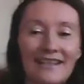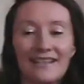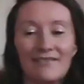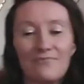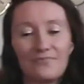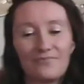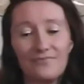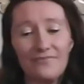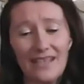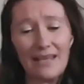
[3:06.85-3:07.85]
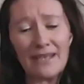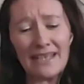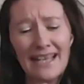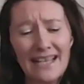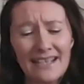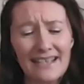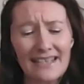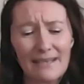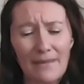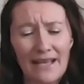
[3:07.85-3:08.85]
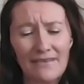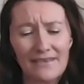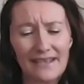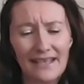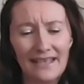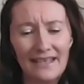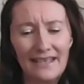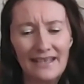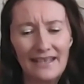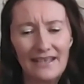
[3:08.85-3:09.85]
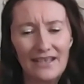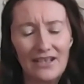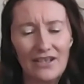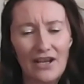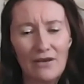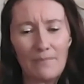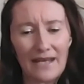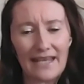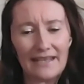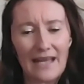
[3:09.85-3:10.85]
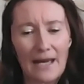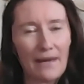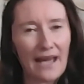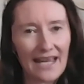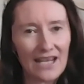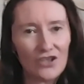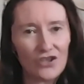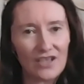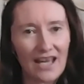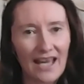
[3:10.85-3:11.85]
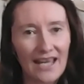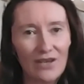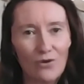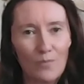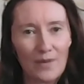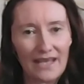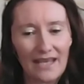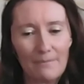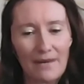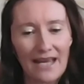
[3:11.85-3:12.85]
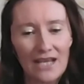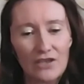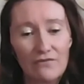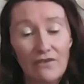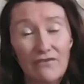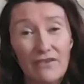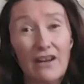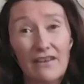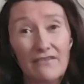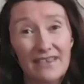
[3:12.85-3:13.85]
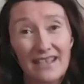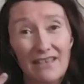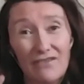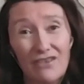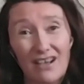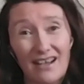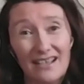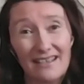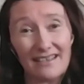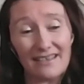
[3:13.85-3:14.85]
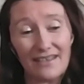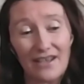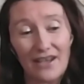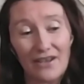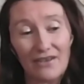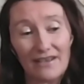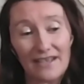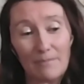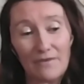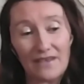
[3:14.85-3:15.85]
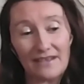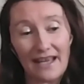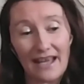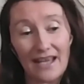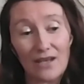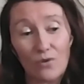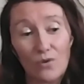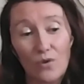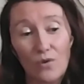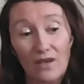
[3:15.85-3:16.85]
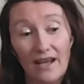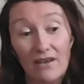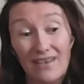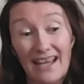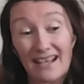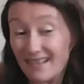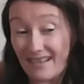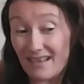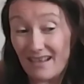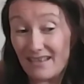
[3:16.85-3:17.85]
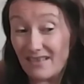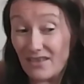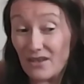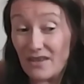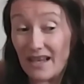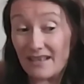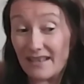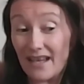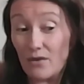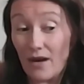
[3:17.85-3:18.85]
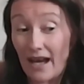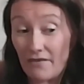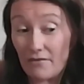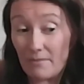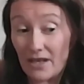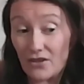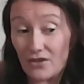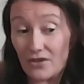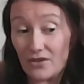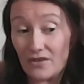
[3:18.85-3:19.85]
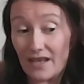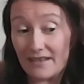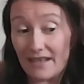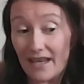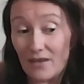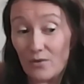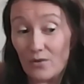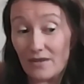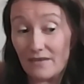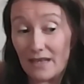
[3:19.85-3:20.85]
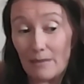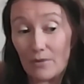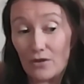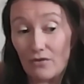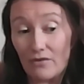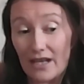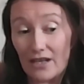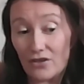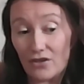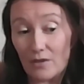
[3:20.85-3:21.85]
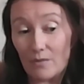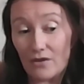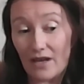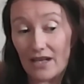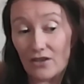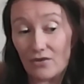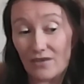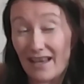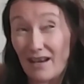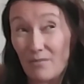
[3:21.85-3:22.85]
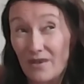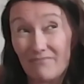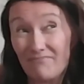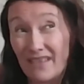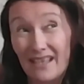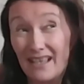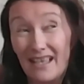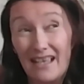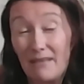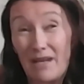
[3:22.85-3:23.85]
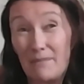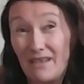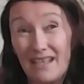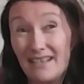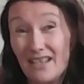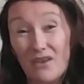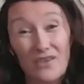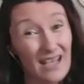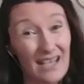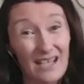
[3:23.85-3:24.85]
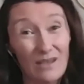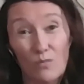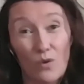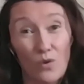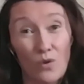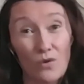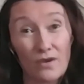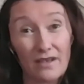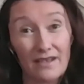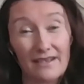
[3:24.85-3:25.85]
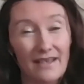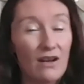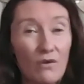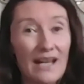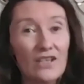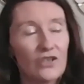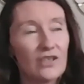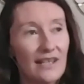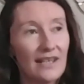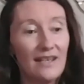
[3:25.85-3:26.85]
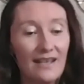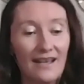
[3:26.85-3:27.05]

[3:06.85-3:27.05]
And but yeah, it's about it, you know, picking that page a day or picking a page to give you guidance, you know, a tip of the day or like an exercise to do that day or affirmations to do that day or to deepen your relationship with your angel to help with maybe you need to go on a healing walk. And it's like, oh, actually,